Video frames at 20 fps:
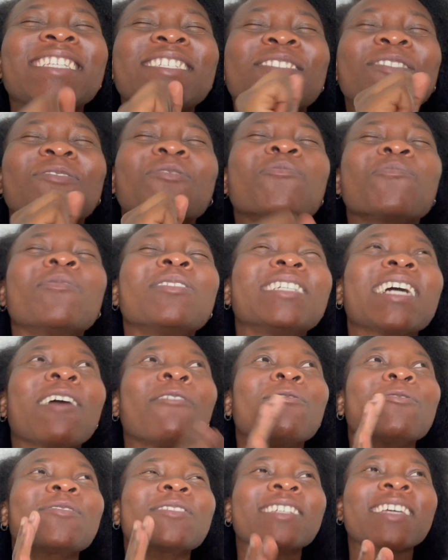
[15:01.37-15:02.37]
it so much, I
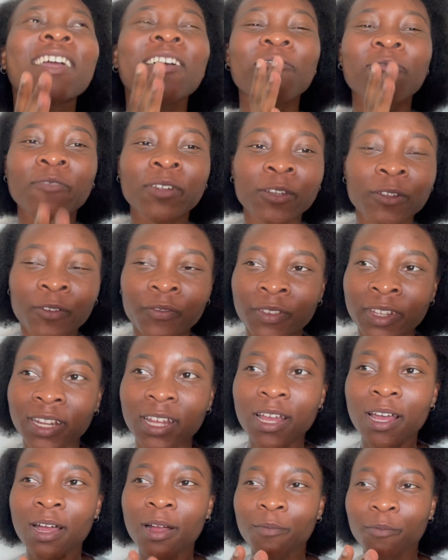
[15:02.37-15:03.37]
want to get rid of it,
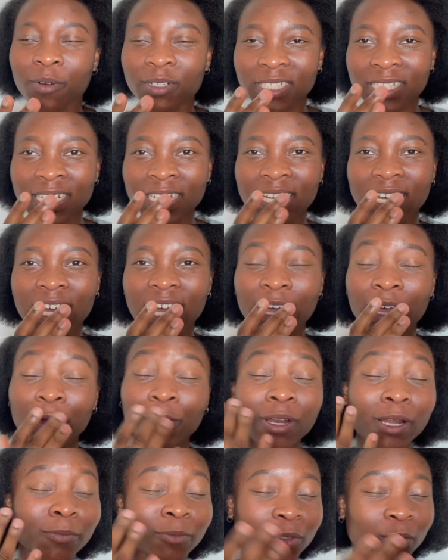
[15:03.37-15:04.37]
but it's like when
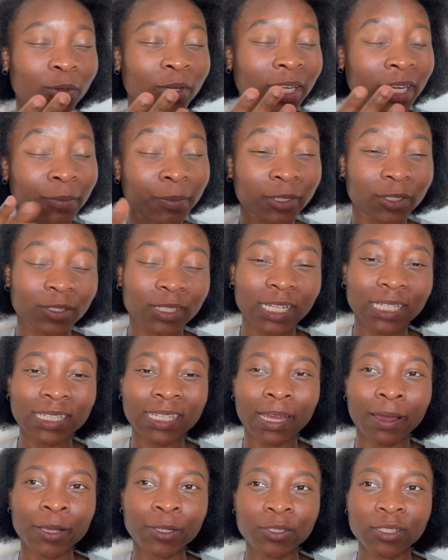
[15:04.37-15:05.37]
I'm sewing at a particular
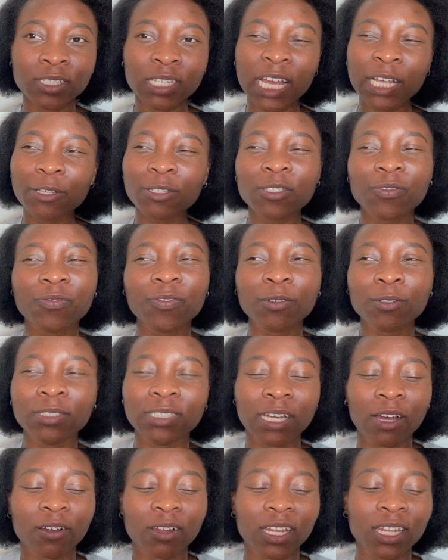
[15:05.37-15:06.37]
time, I just feel
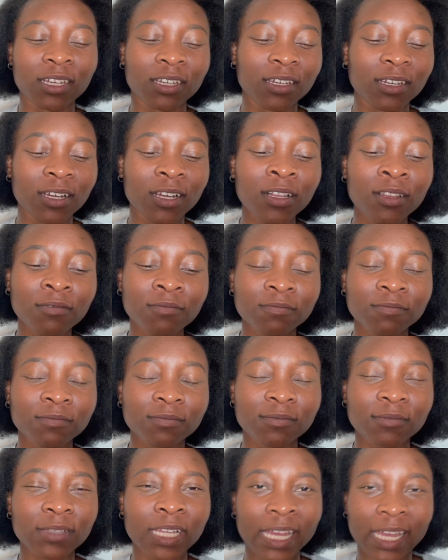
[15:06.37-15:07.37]
down, like
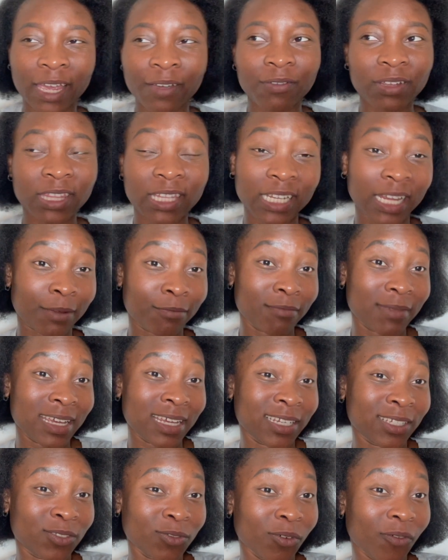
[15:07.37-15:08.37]
everything I made
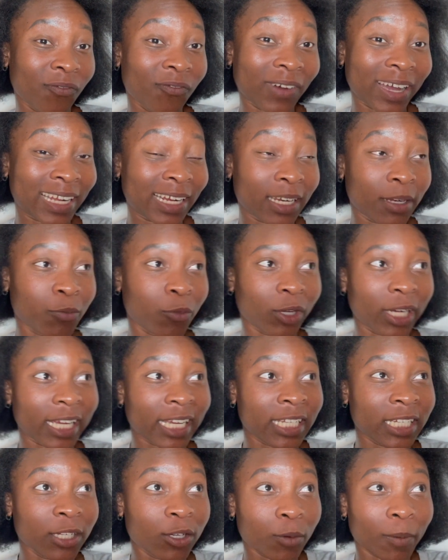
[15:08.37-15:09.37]
is not fine anymore, like it
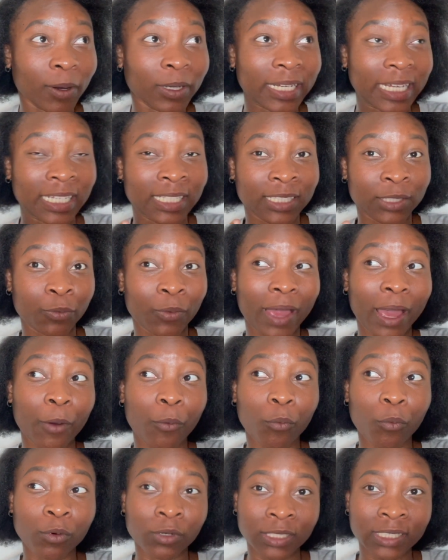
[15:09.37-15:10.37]
didn't come out like the way I
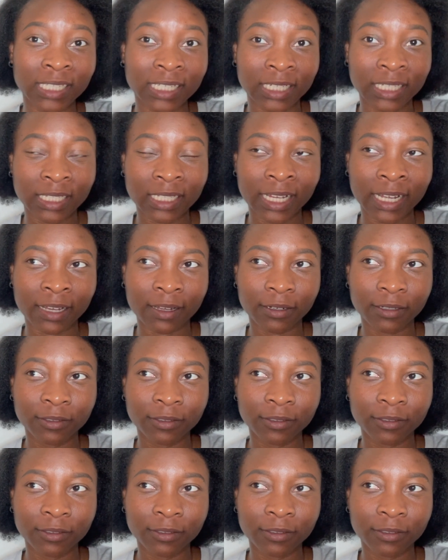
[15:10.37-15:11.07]
wanted it. Like